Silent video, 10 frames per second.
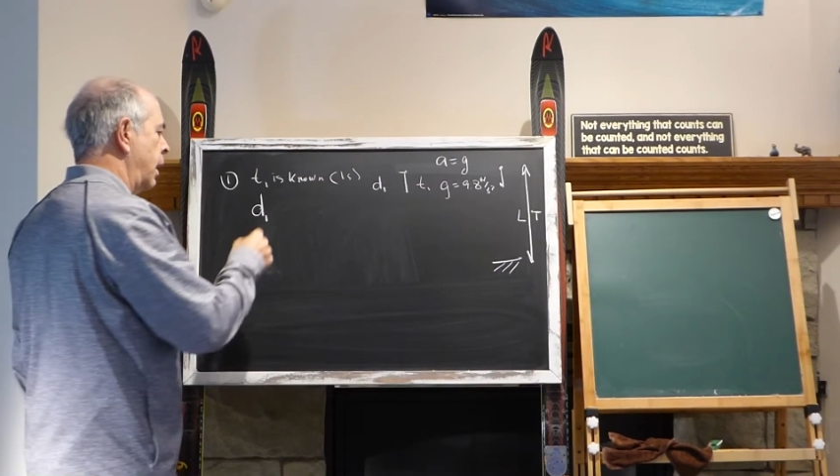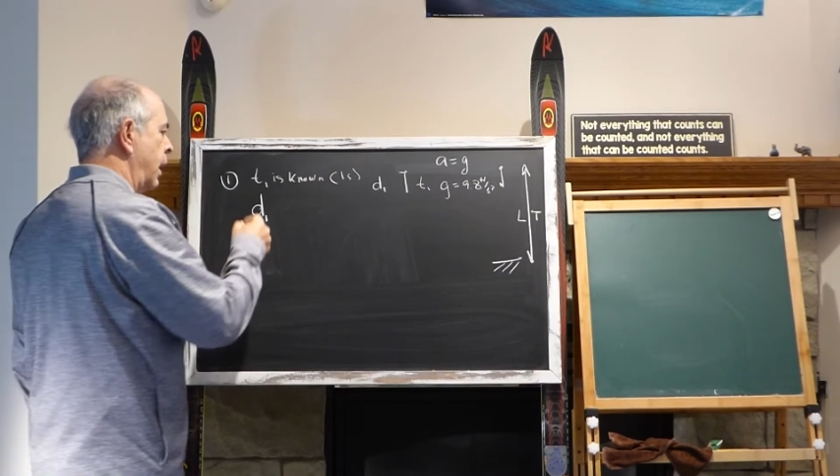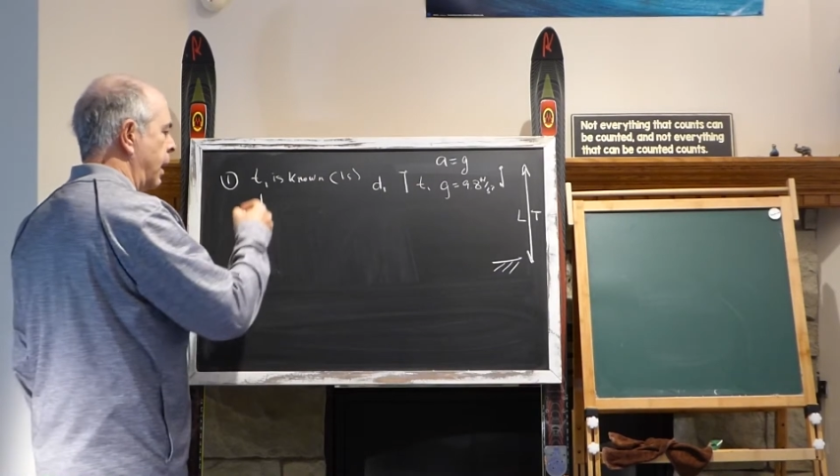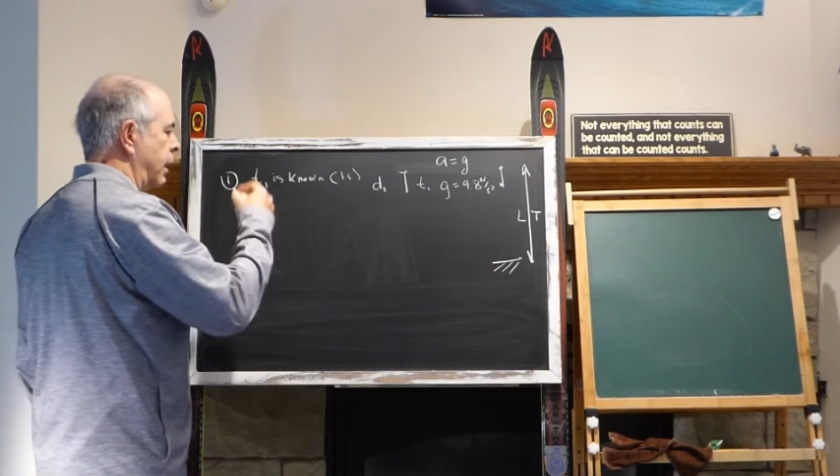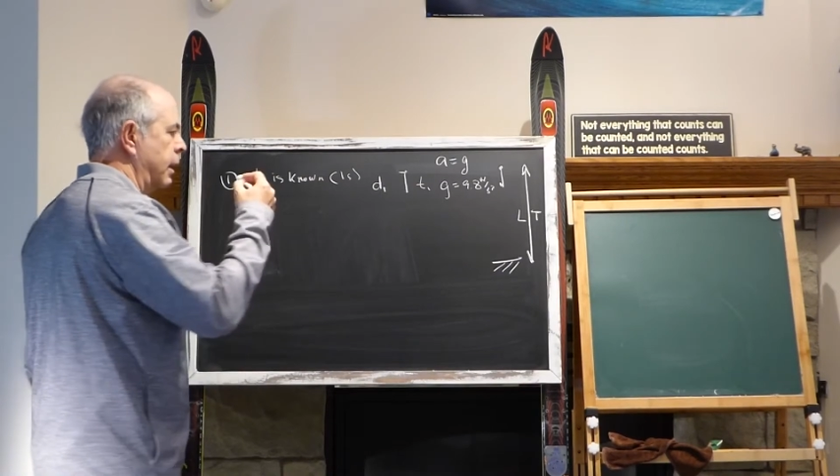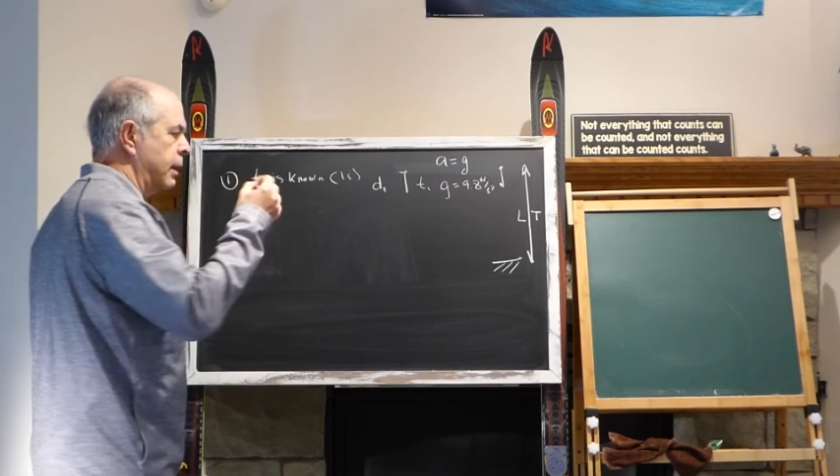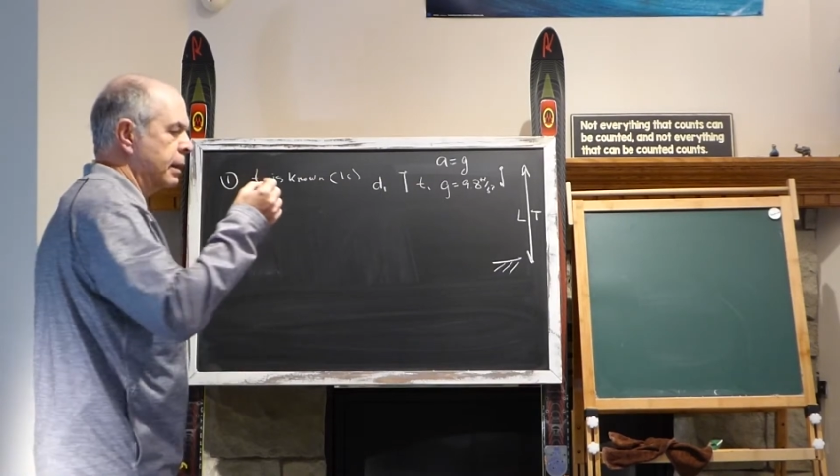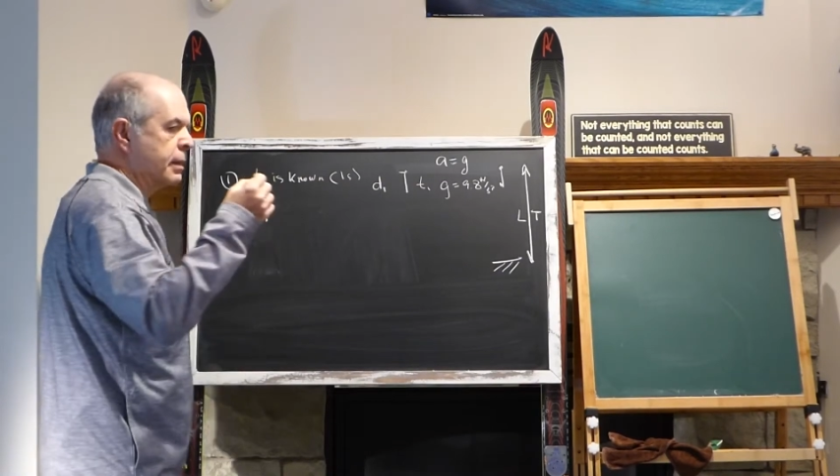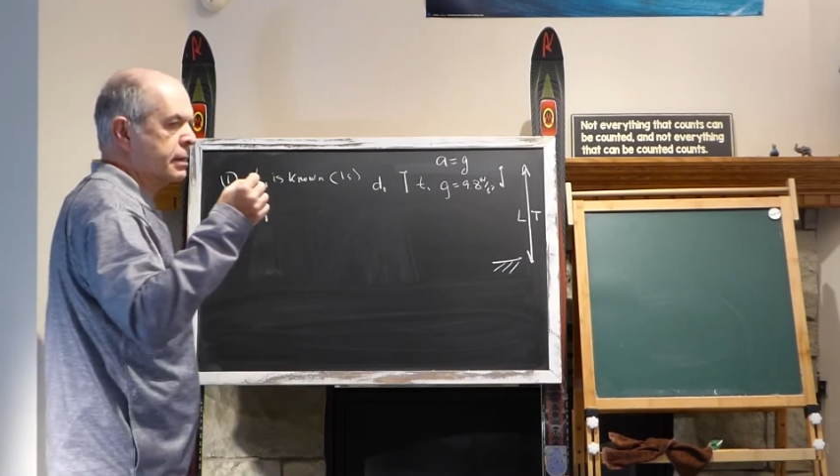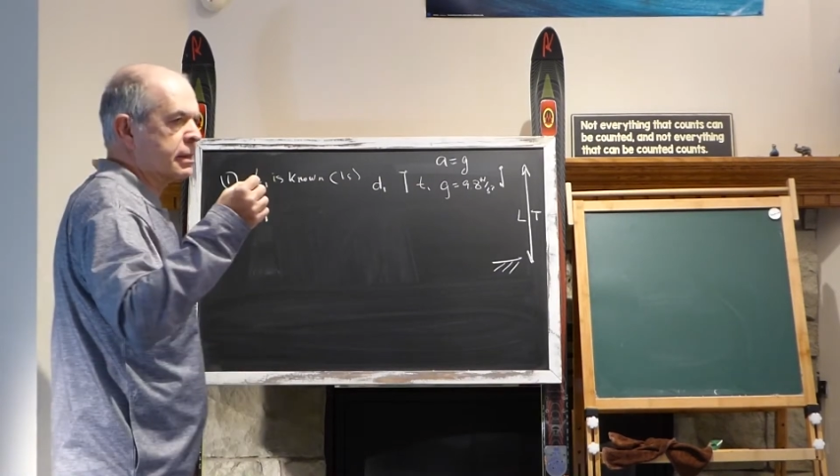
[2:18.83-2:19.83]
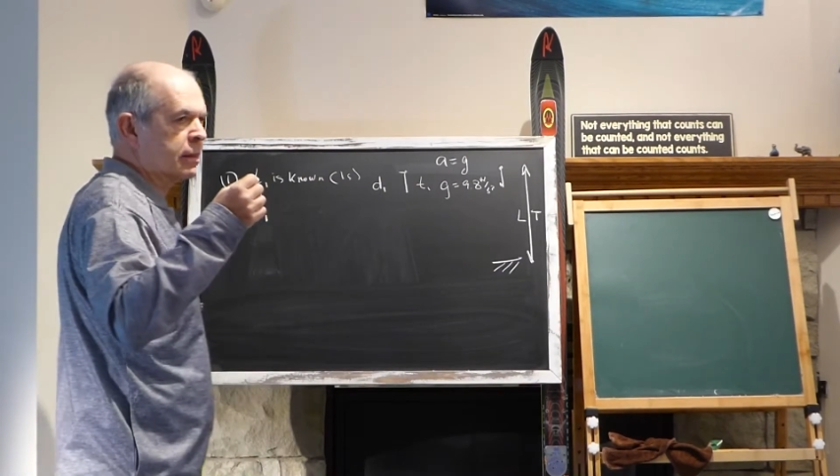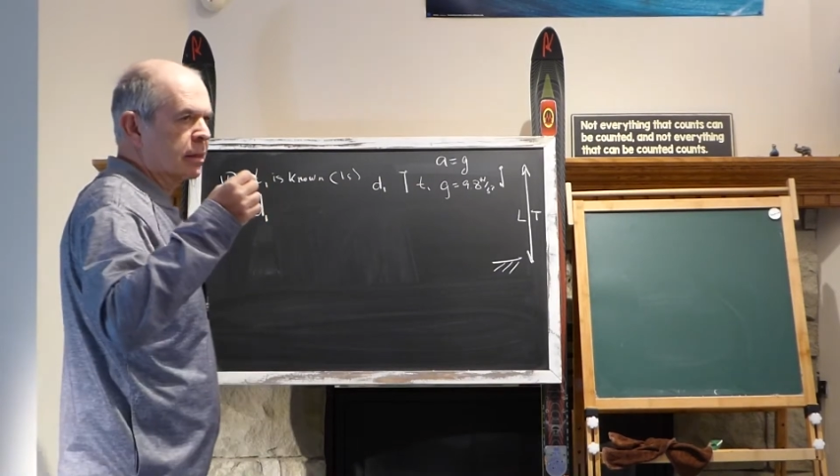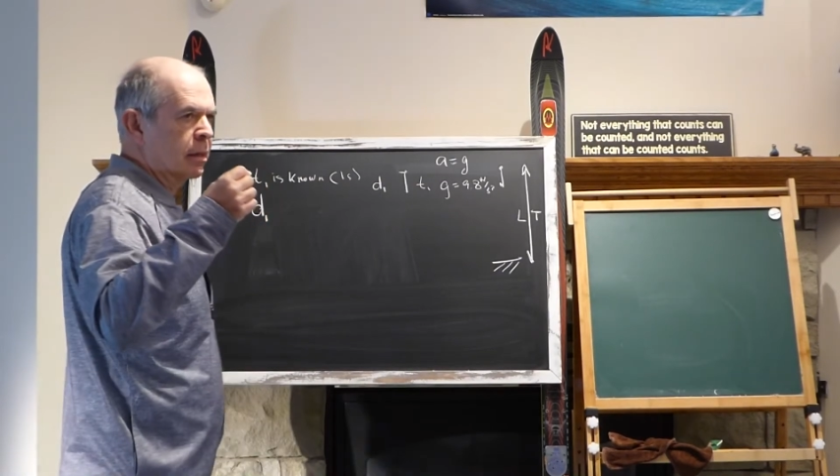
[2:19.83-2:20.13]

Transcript: and it is